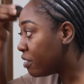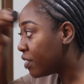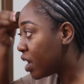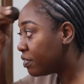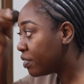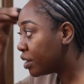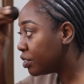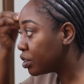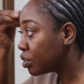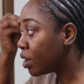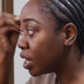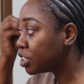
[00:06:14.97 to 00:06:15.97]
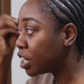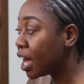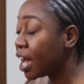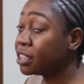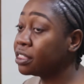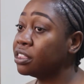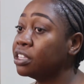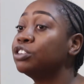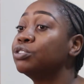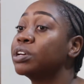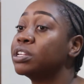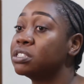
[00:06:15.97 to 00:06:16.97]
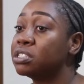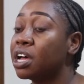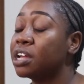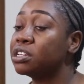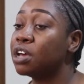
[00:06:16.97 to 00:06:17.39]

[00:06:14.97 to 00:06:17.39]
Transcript: 500 kwacha, I think you can start